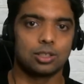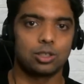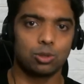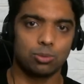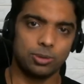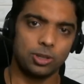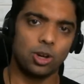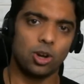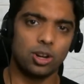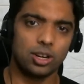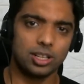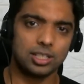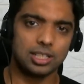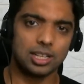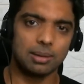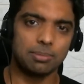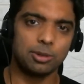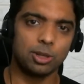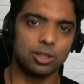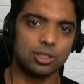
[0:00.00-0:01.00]
To be honest,
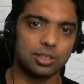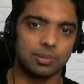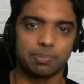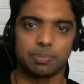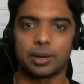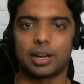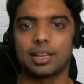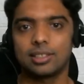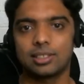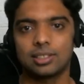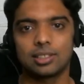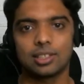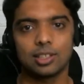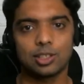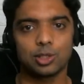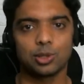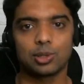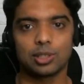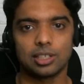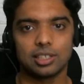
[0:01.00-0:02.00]
I'm not surprised
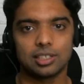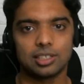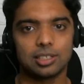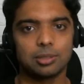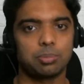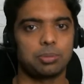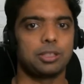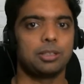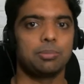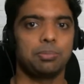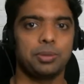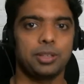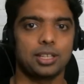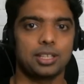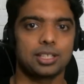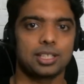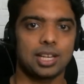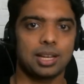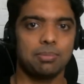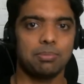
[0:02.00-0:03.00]
that you cleared the PMP
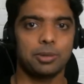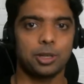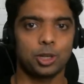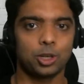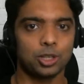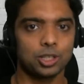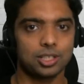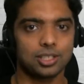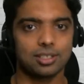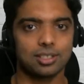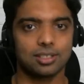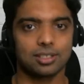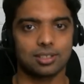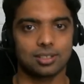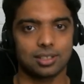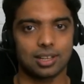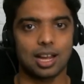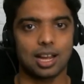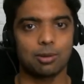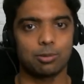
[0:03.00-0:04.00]
exam because
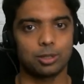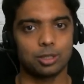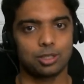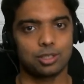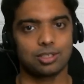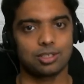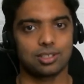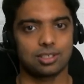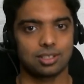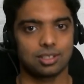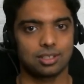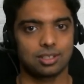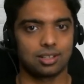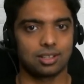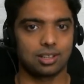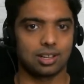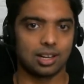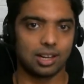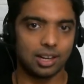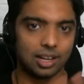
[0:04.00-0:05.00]
I was
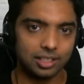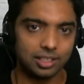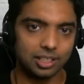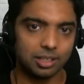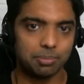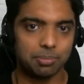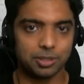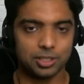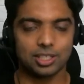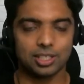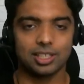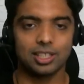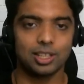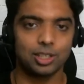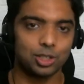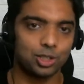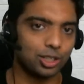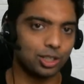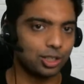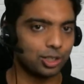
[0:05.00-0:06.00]
100%
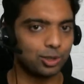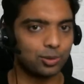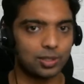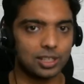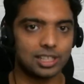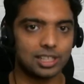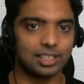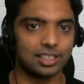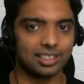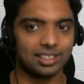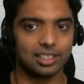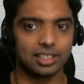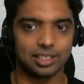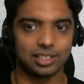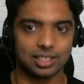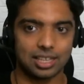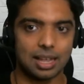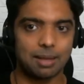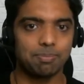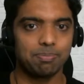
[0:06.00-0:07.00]
sure you will clear the
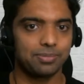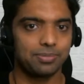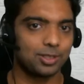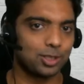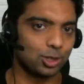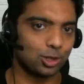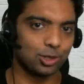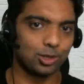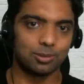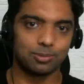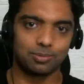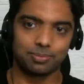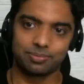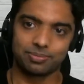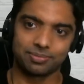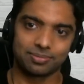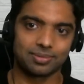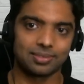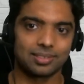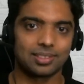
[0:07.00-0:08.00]
exam. So
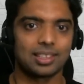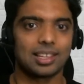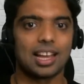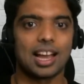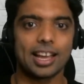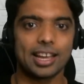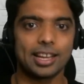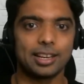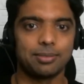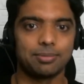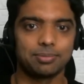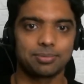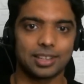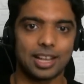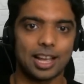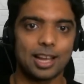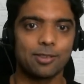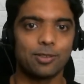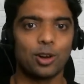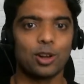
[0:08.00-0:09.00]
again,
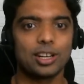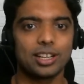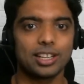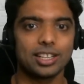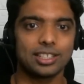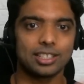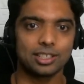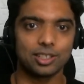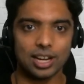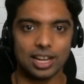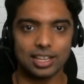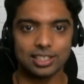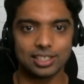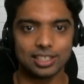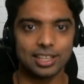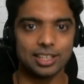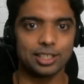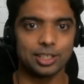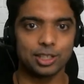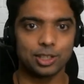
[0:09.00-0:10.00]
I have already
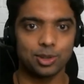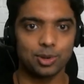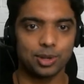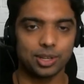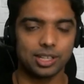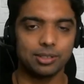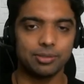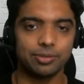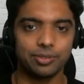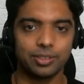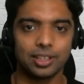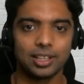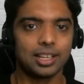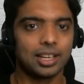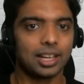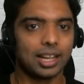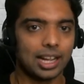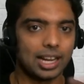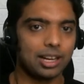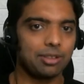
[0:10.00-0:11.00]
congratulated you enough.
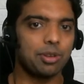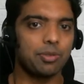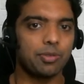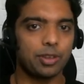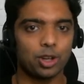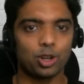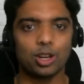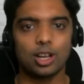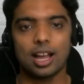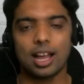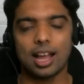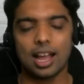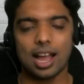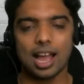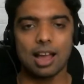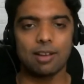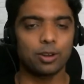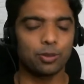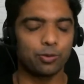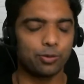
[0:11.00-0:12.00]
Anyway, we're going to
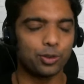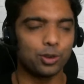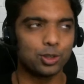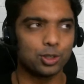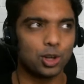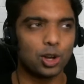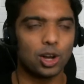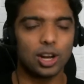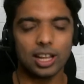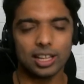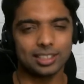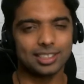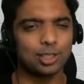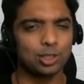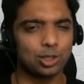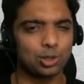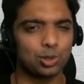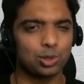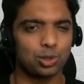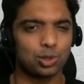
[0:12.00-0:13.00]
have a phone call, I
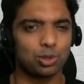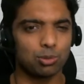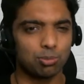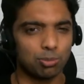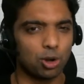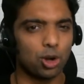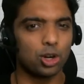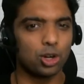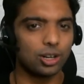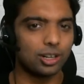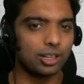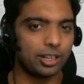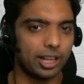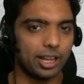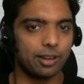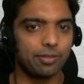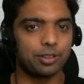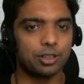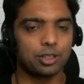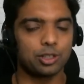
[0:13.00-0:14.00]
think tomorrow or day
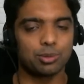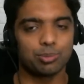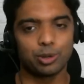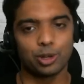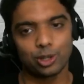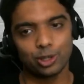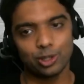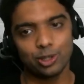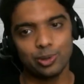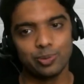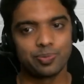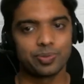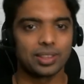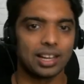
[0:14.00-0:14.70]
after tomorrow.